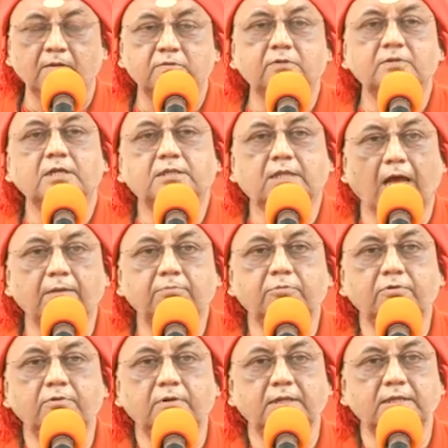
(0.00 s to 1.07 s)
So the thumb
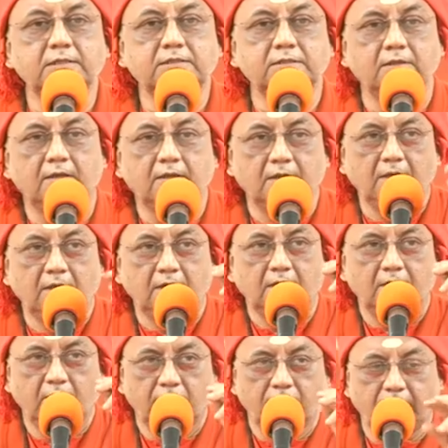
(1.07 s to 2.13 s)
rule is,
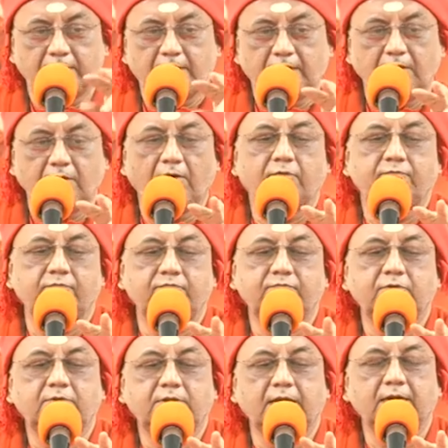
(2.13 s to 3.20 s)
whether you have
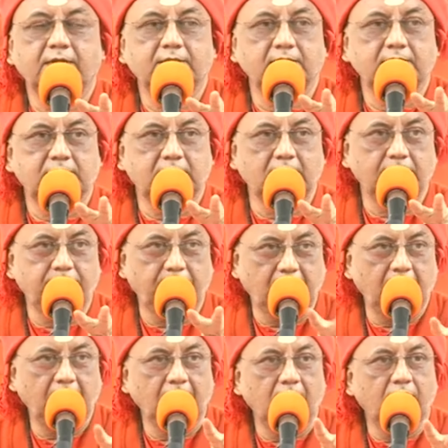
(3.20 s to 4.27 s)
to take the step
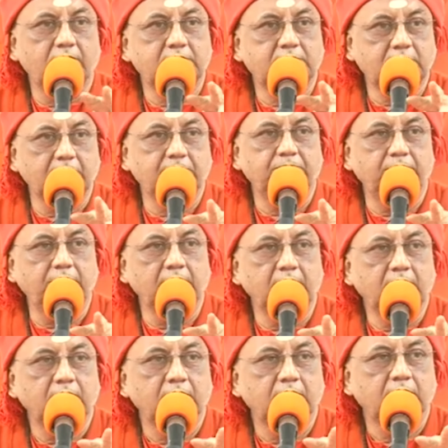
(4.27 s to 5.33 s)
A or step
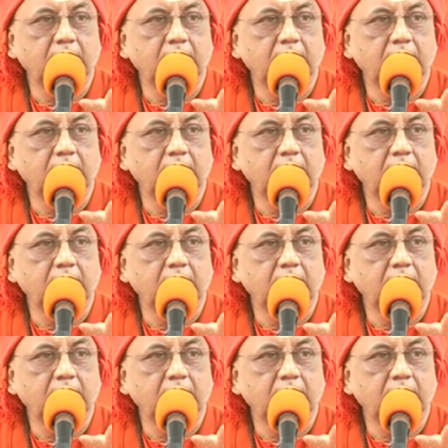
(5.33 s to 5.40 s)
B,